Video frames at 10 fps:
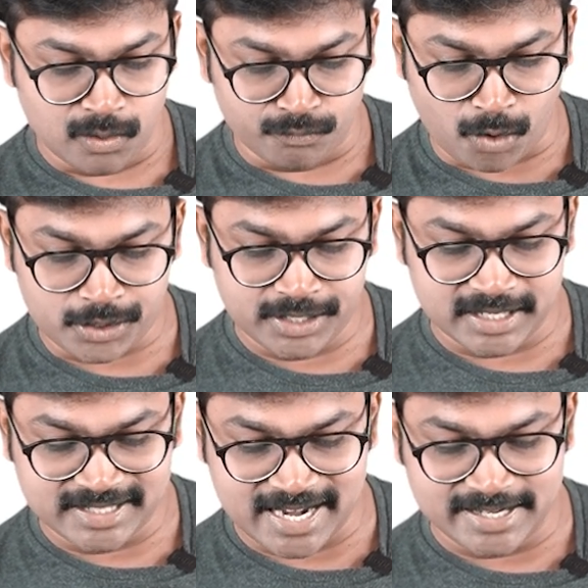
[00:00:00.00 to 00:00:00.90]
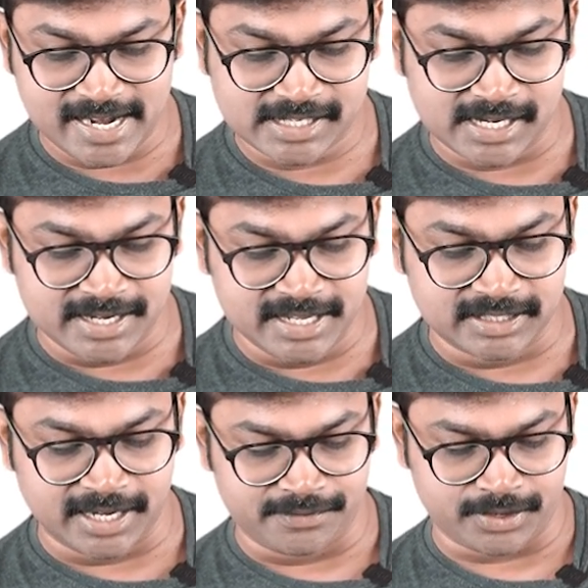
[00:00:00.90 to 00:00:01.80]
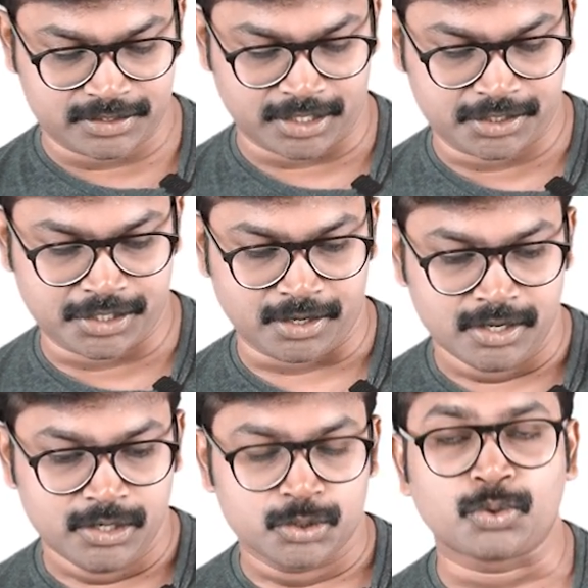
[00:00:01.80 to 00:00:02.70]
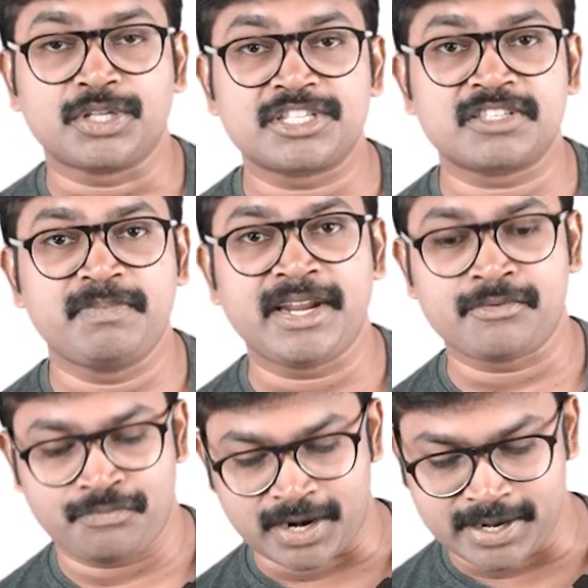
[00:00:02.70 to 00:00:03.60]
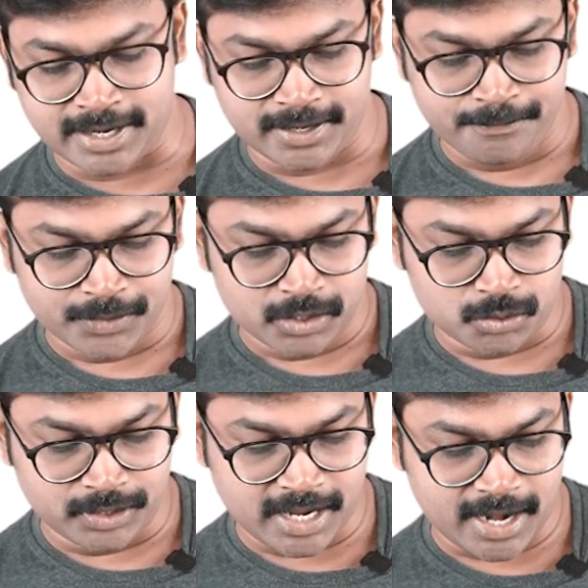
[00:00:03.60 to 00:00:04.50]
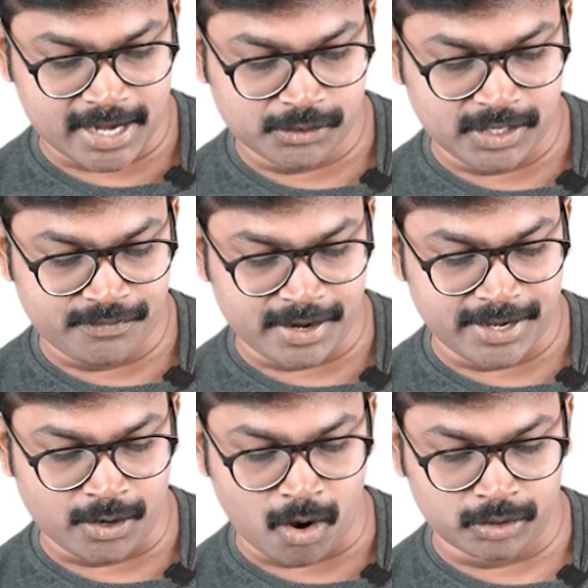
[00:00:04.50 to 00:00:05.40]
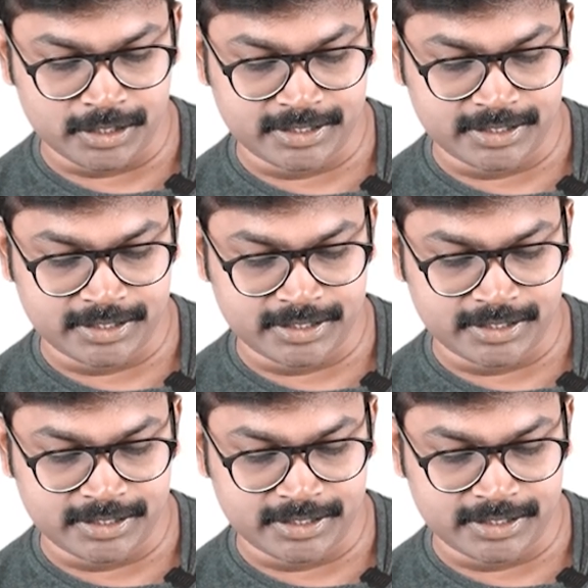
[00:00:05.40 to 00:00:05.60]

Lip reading: water, sanitation, and digital infrastructure. So this is being funded. So they are actually funding all these